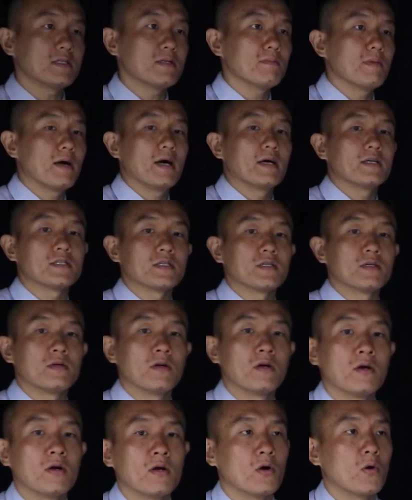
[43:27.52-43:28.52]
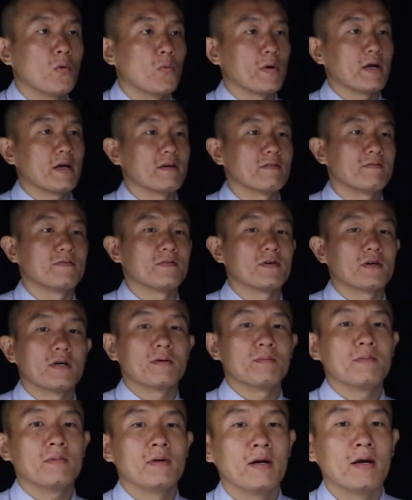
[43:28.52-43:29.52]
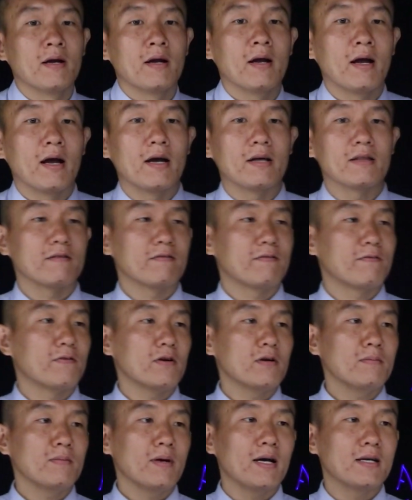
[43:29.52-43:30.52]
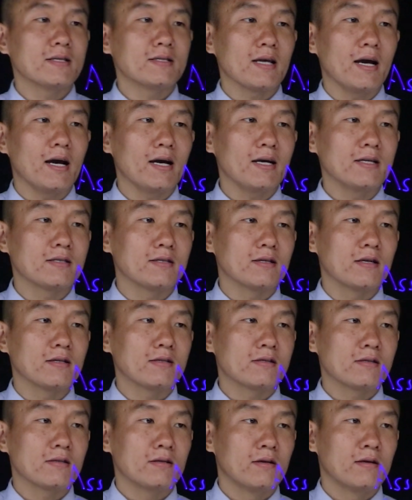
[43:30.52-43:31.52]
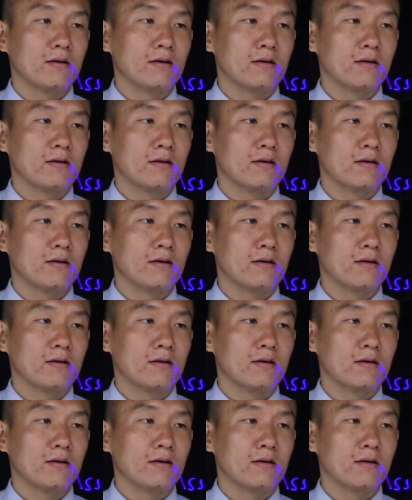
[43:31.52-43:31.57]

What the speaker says: imagine we had a firm, and the firm has assets